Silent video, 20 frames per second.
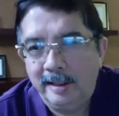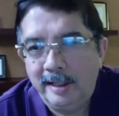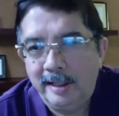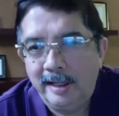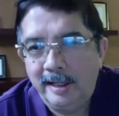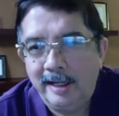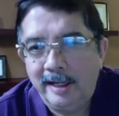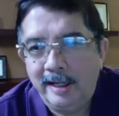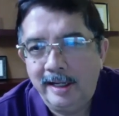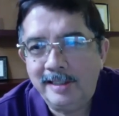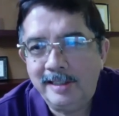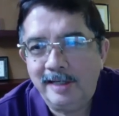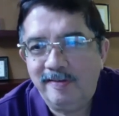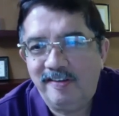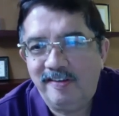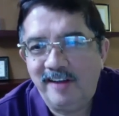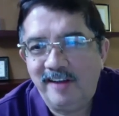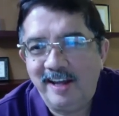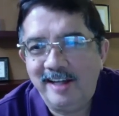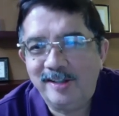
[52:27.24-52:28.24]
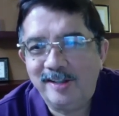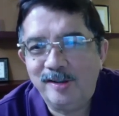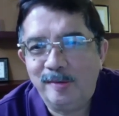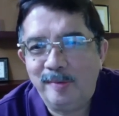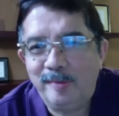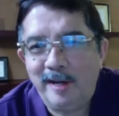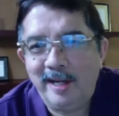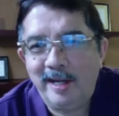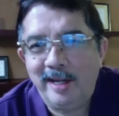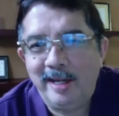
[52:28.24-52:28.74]
is it fair to
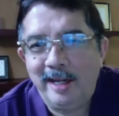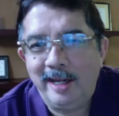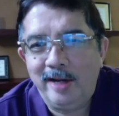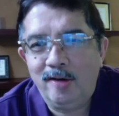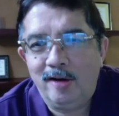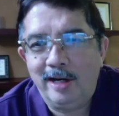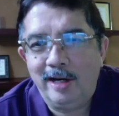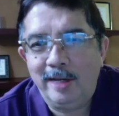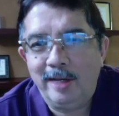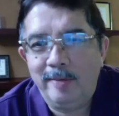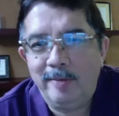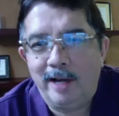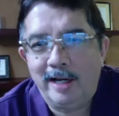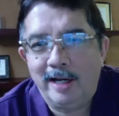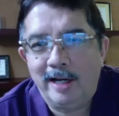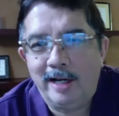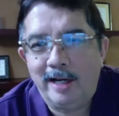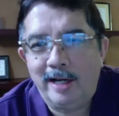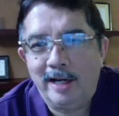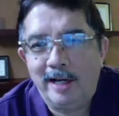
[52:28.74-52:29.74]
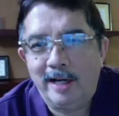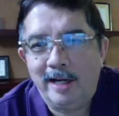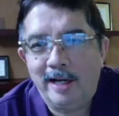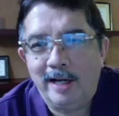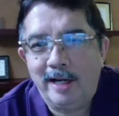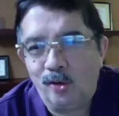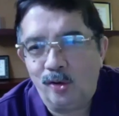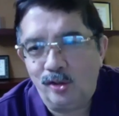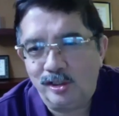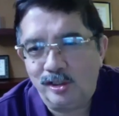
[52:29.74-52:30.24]
bring equal demarcation
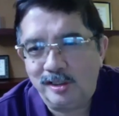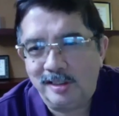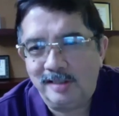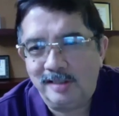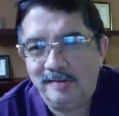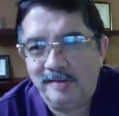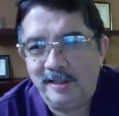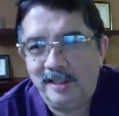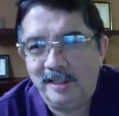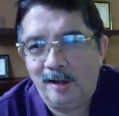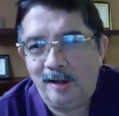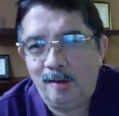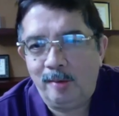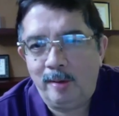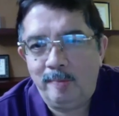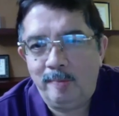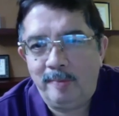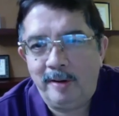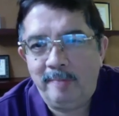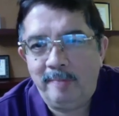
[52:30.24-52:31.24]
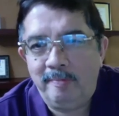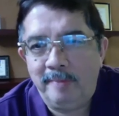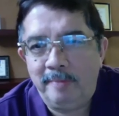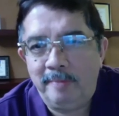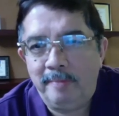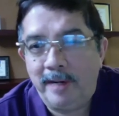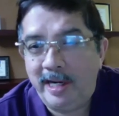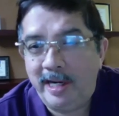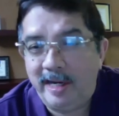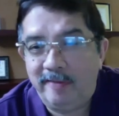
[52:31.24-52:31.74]
roles when there will be a
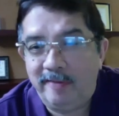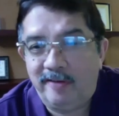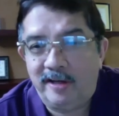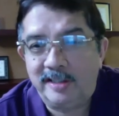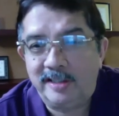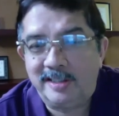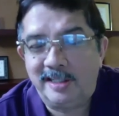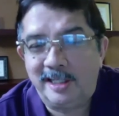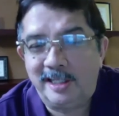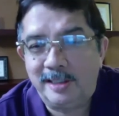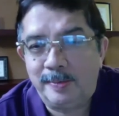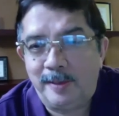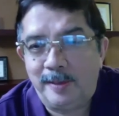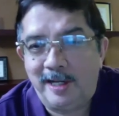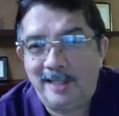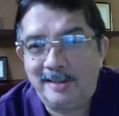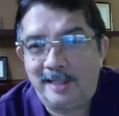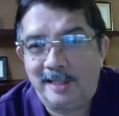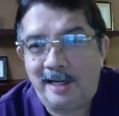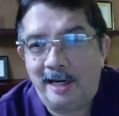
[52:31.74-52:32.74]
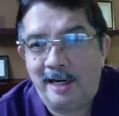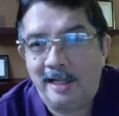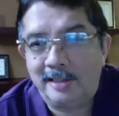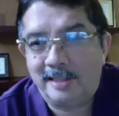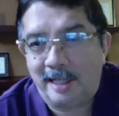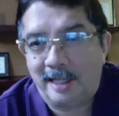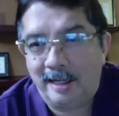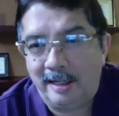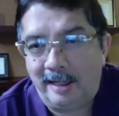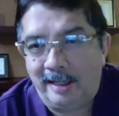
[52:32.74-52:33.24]
big difference in experience and
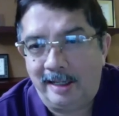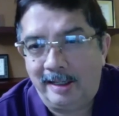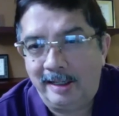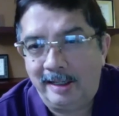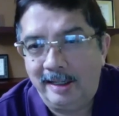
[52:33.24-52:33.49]
understanding?